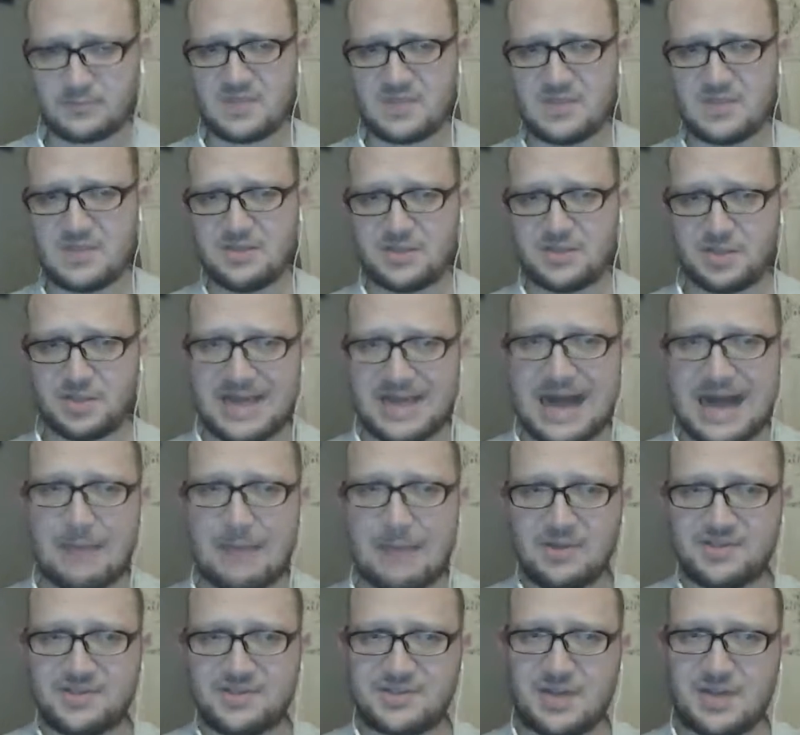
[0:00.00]
so the
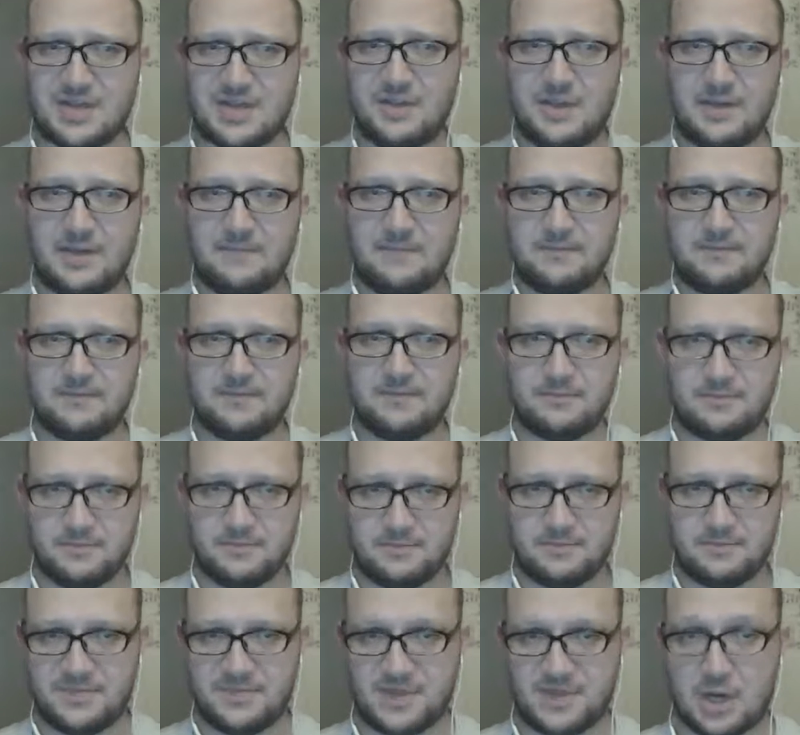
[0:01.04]
goblins on the
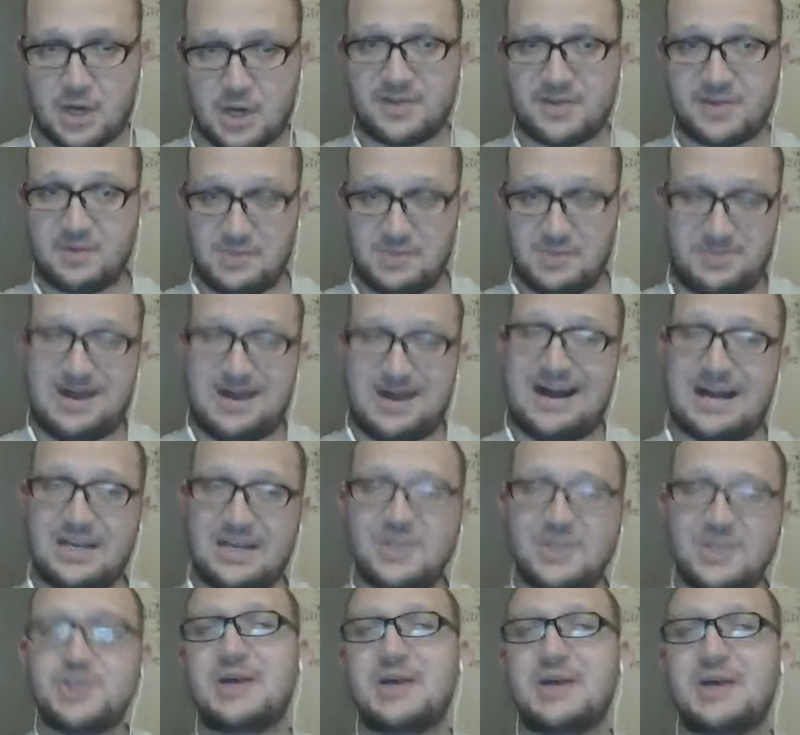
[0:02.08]
cart that was behind
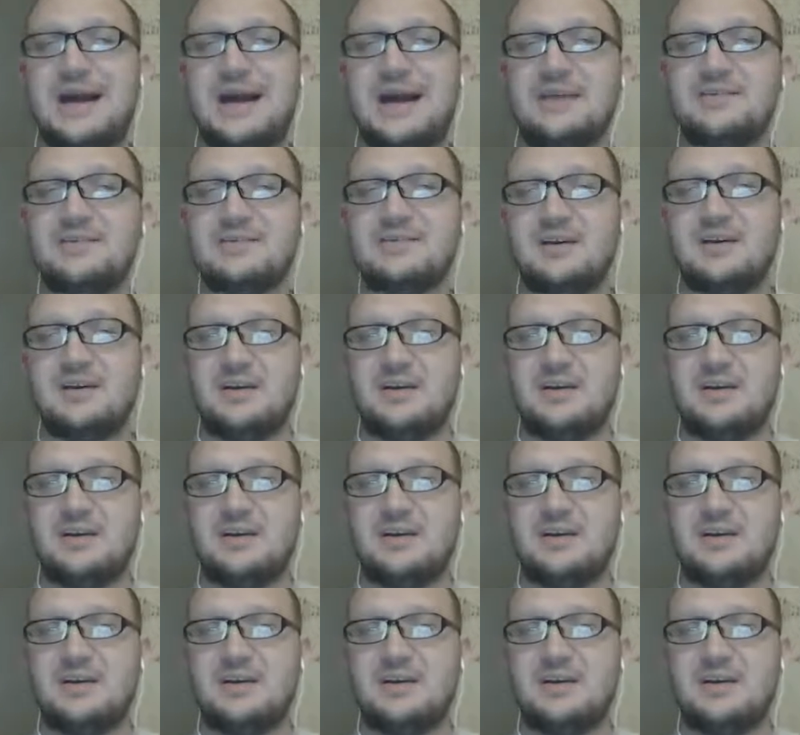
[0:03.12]
you guys